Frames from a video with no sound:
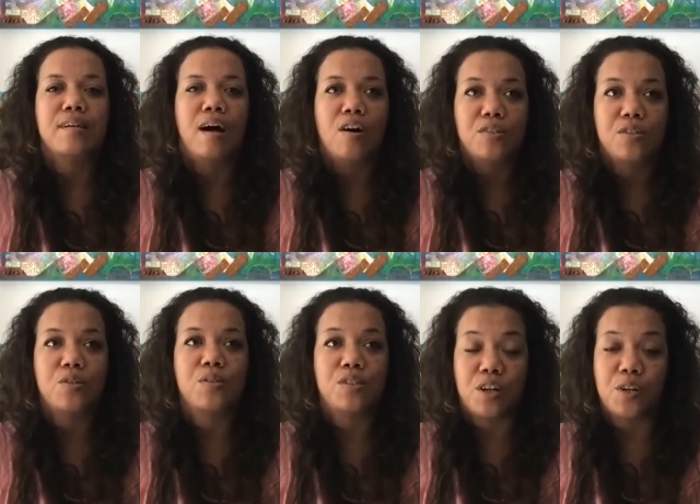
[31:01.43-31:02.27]
also
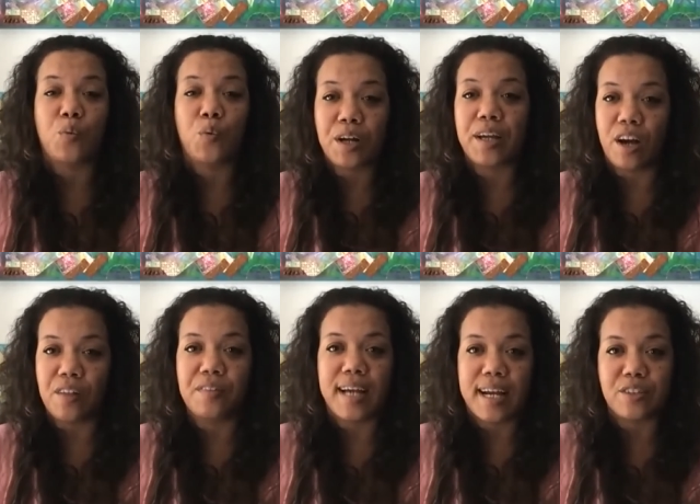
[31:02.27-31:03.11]
started working
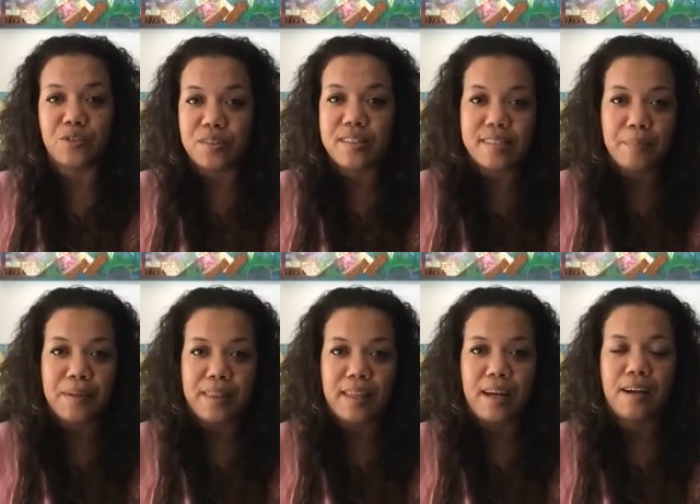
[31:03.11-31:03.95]
on the actual
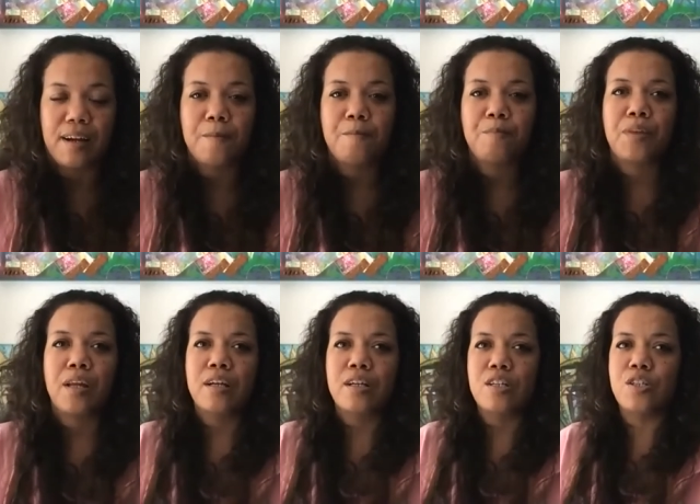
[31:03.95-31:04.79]
exhibit there.
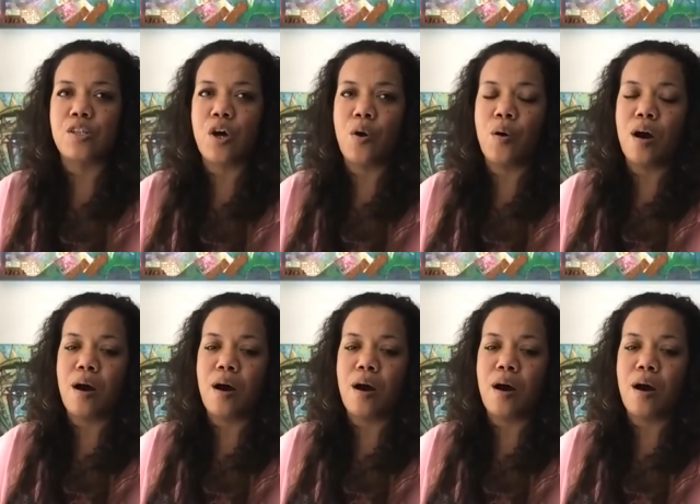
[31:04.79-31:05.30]
So,